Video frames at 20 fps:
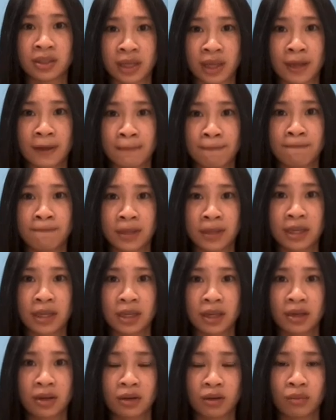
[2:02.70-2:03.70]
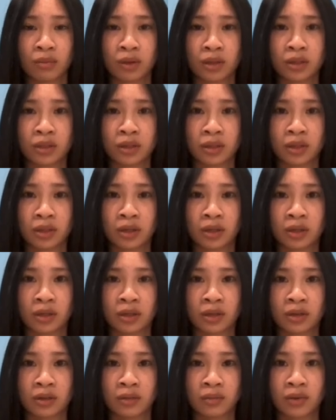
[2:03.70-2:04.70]
the same, which
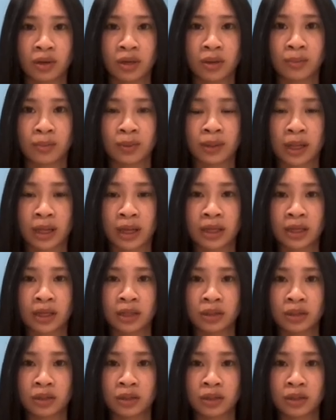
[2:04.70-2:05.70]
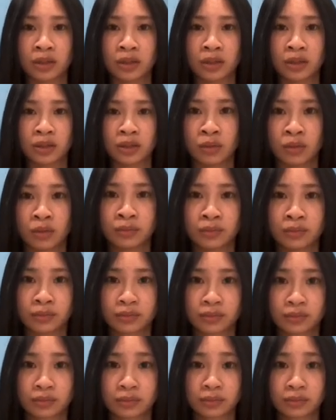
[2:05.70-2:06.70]
when applying to
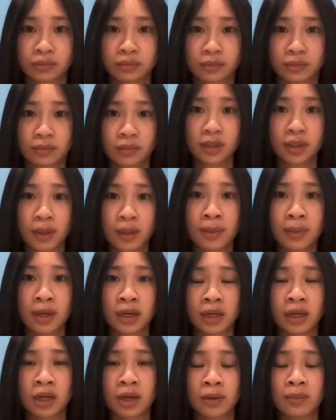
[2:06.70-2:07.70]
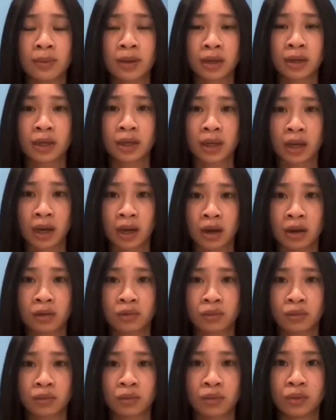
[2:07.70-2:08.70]
Medicare and
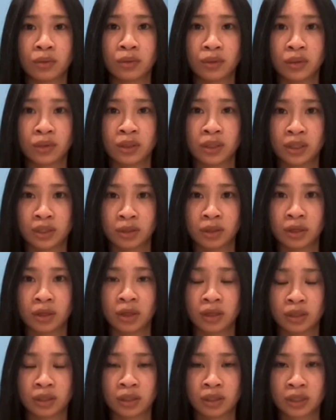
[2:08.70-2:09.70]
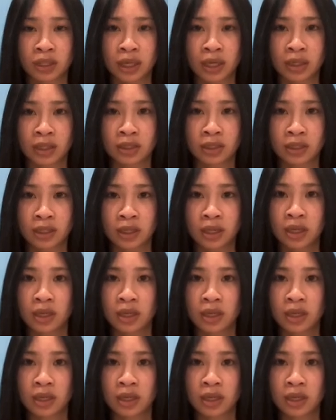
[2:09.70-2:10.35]
Medi-Cal, you need to understand.